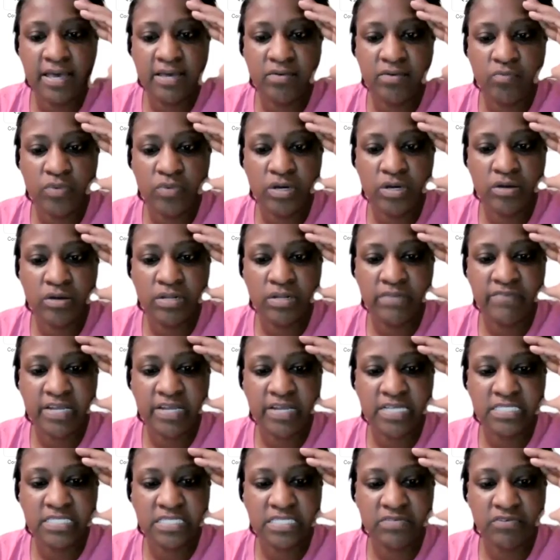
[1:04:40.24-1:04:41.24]
Okay, we're
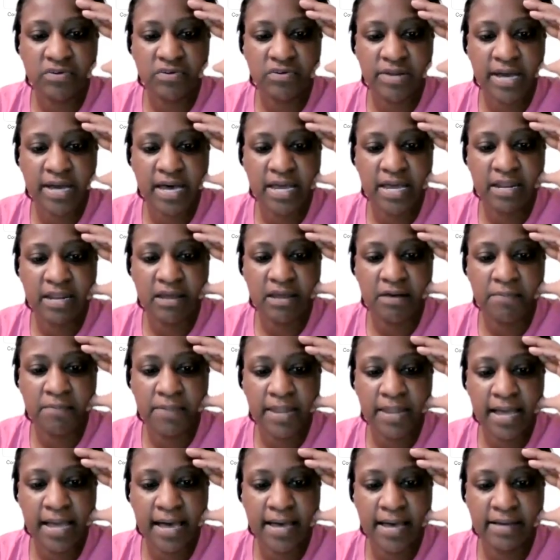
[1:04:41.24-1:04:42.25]
gonna leave it at 0.9.
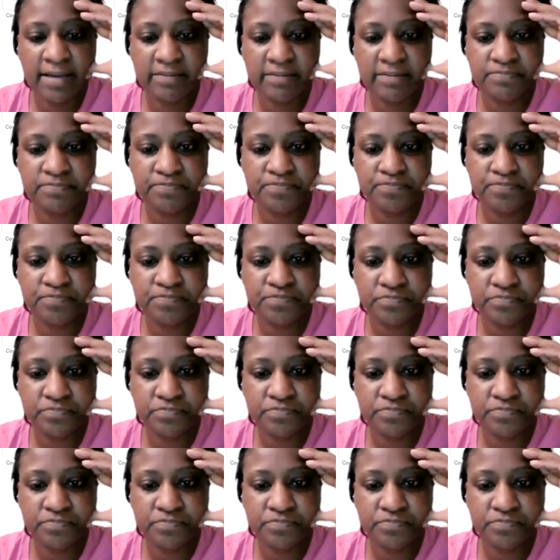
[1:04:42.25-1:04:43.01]
Apply.